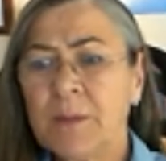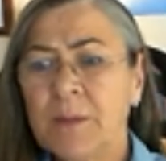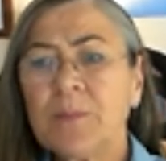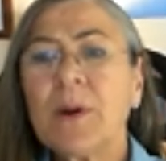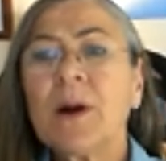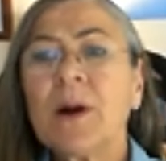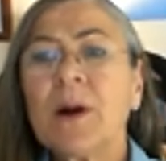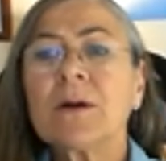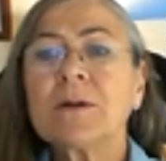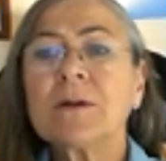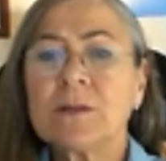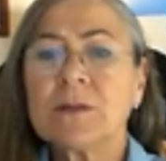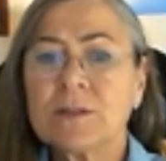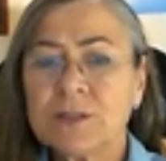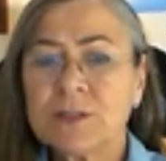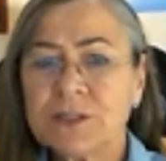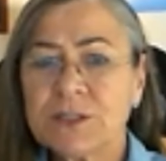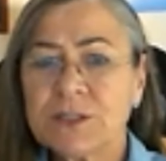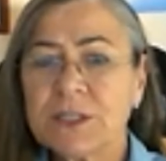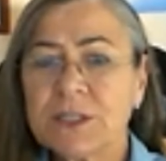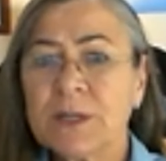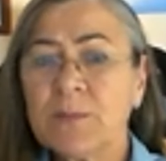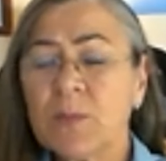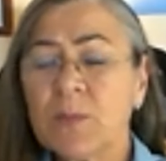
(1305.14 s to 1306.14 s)

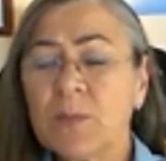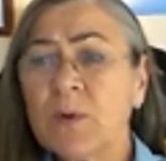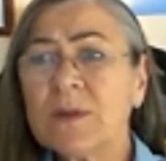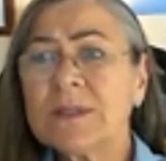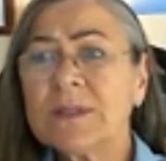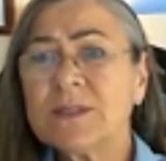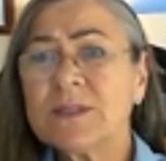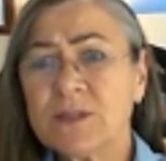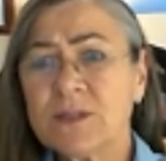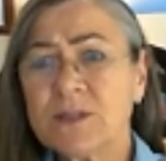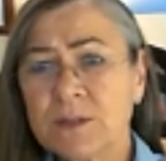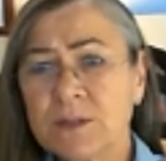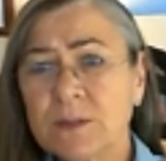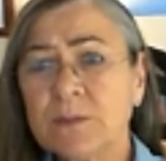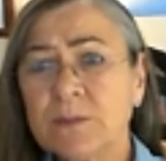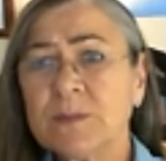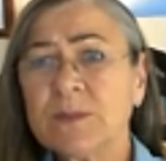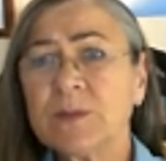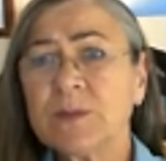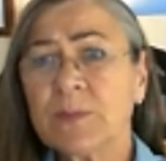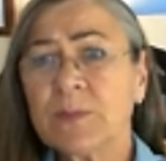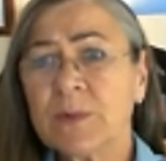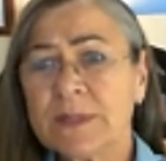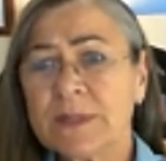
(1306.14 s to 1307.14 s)
partnership with Zoom
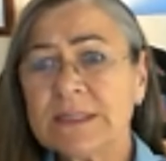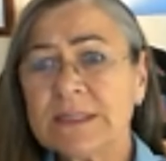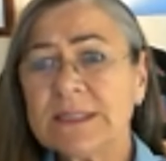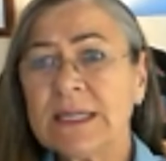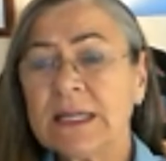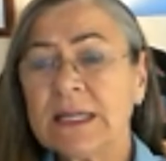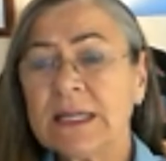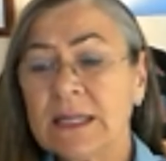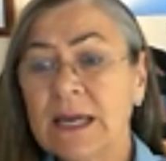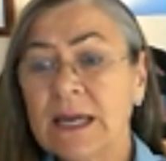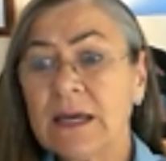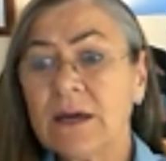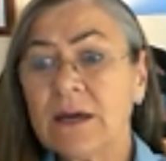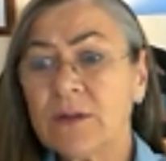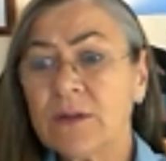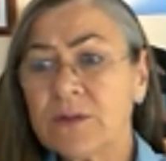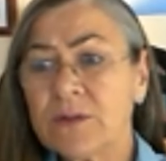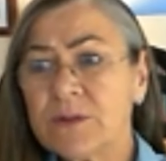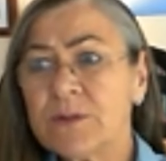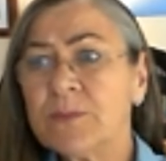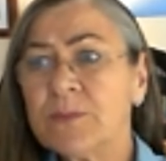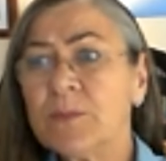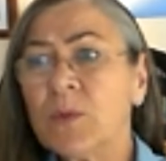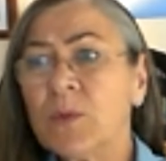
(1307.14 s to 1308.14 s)
to bring telehealth
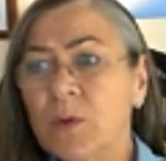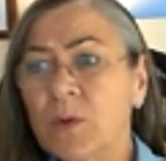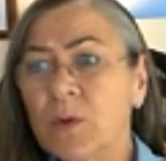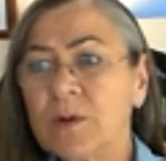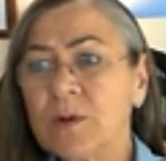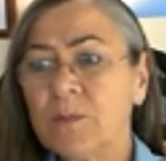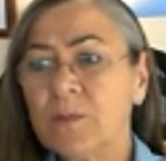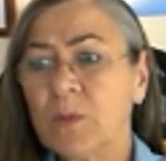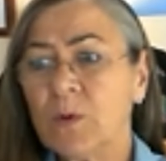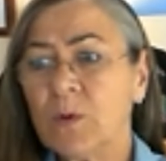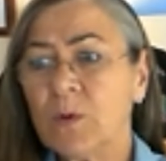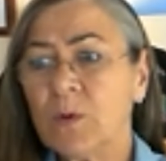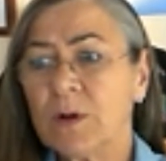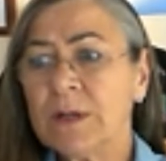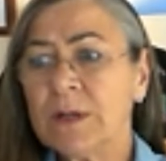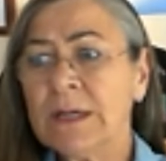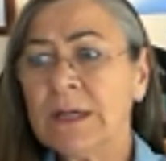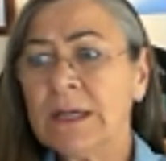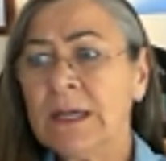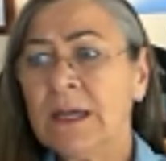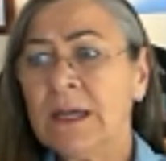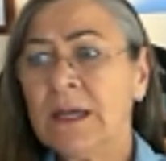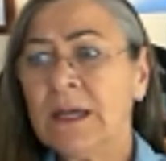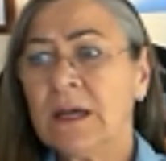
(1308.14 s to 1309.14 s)
to more and more
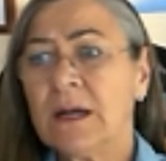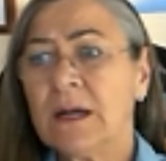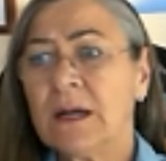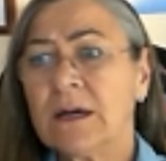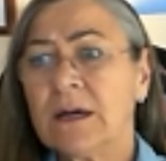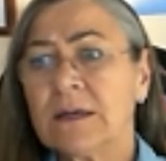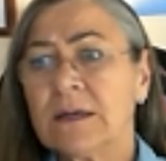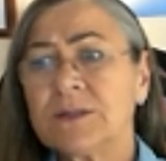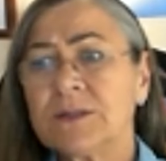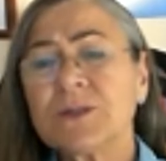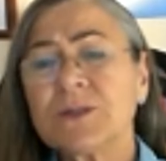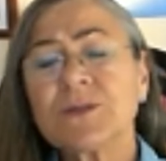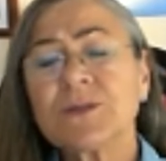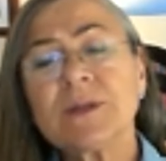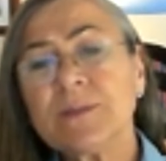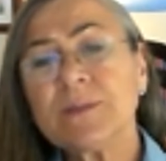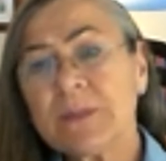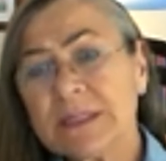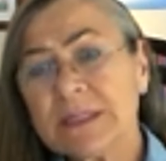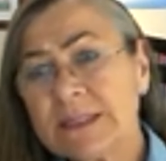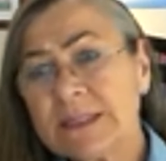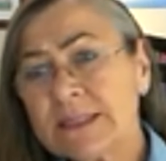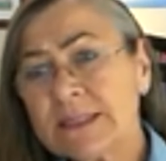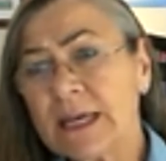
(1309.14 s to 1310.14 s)

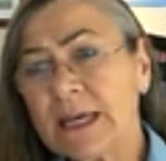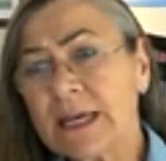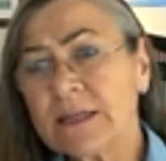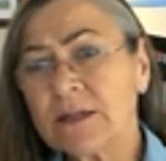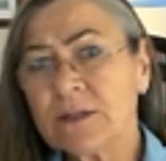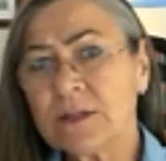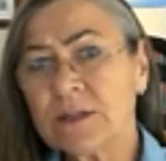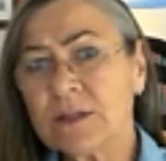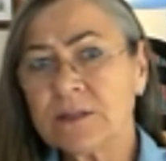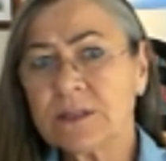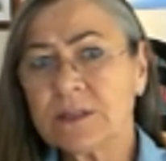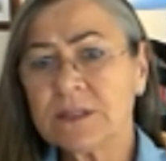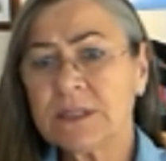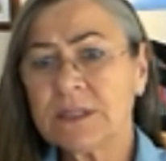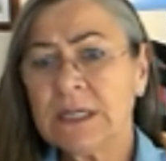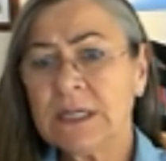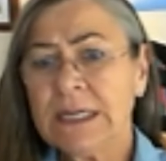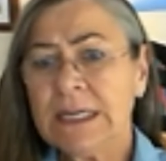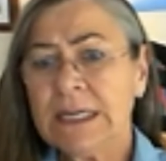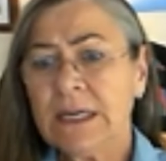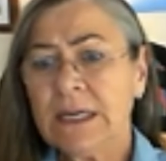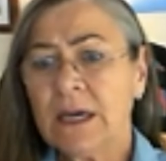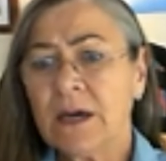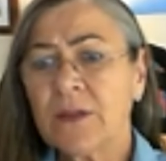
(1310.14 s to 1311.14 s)
treatment centers
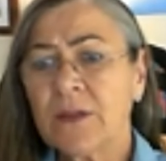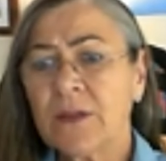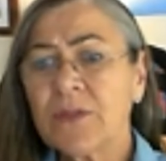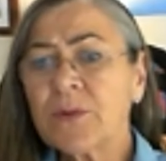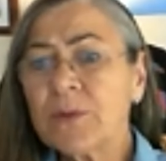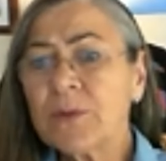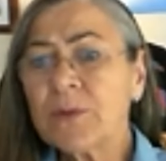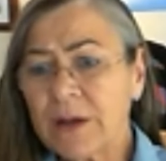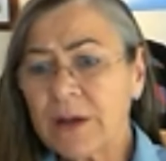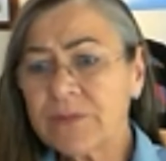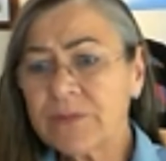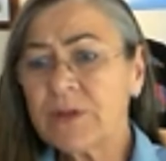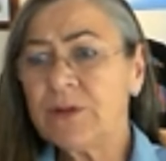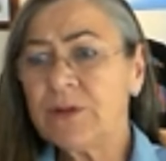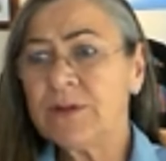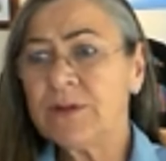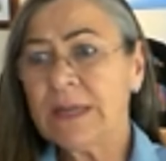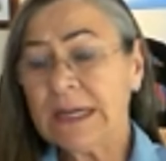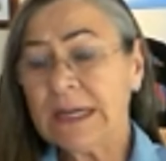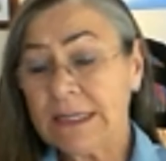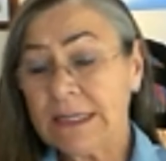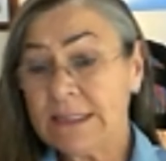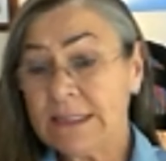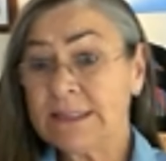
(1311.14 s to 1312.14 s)
throughout the
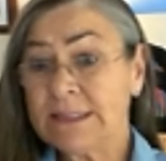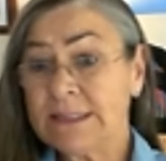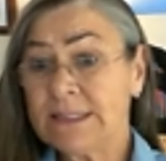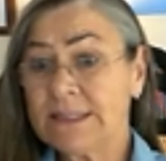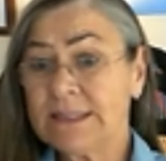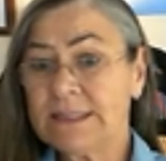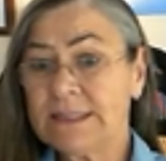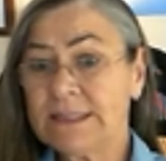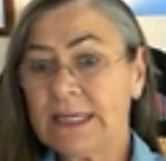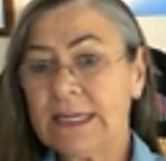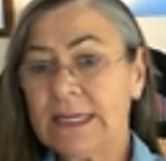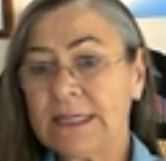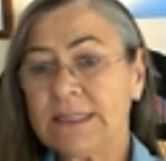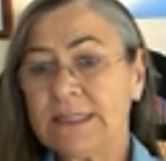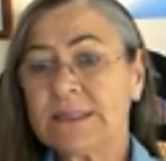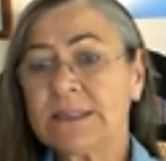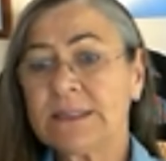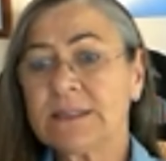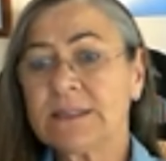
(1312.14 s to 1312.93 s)
United States.